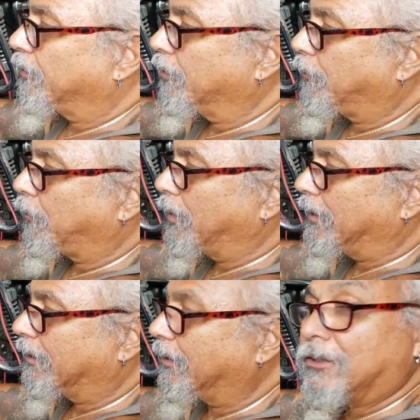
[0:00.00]
little free.
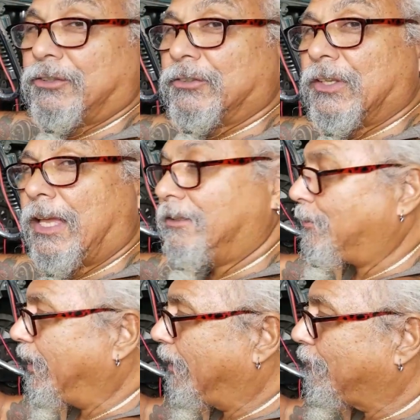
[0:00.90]
The clutch inside's
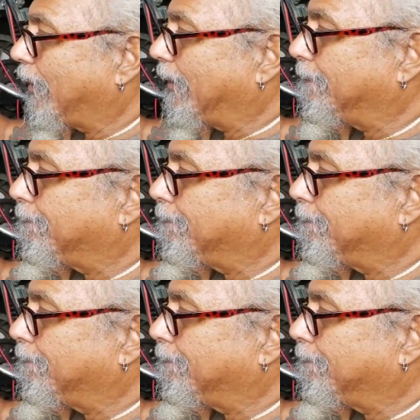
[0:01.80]
bad, right?